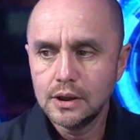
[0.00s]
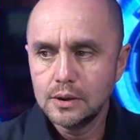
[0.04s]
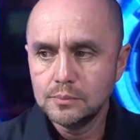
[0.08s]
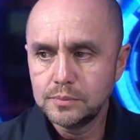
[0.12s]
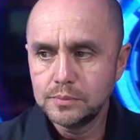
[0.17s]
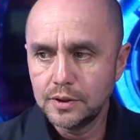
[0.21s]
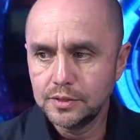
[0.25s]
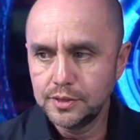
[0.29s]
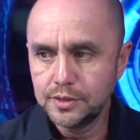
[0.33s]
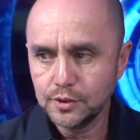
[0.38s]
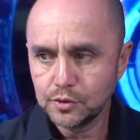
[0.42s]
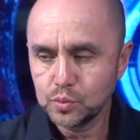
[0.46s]

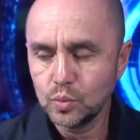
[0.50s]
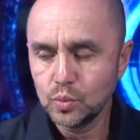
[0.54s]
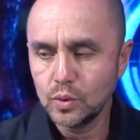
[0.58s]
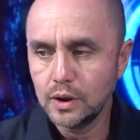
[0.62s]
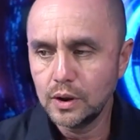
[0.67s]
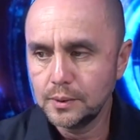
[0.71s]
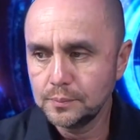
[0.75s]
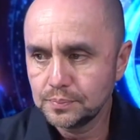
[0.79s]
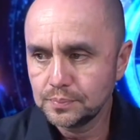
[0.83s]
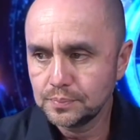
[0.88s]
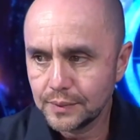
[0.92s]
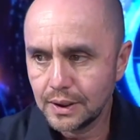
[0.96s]
But this
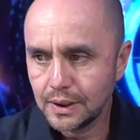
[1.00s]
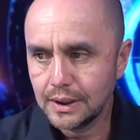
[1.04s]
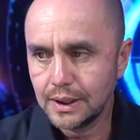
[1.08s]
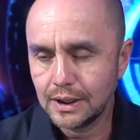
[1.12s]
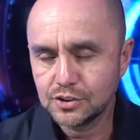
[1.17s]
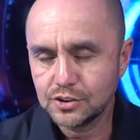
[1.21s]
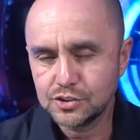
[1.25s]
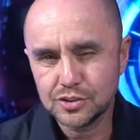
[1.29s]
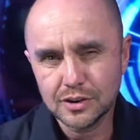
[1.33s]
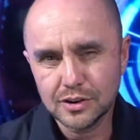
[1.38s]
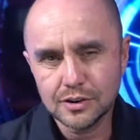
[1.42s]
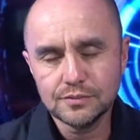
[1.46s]
one, I
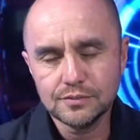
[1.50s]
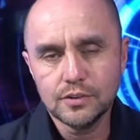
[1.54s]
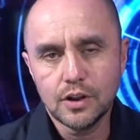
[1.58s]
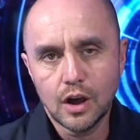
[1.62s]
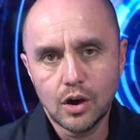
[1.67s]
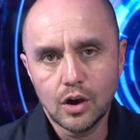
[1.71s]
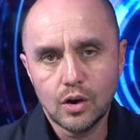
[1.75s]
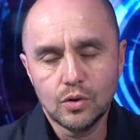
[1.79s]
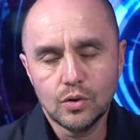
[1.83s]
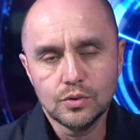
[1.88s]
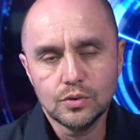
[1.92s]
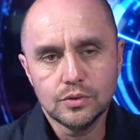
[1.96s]
should have
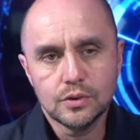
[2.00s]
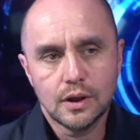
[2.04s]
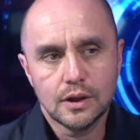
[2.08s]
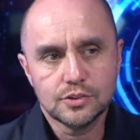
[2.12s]
known.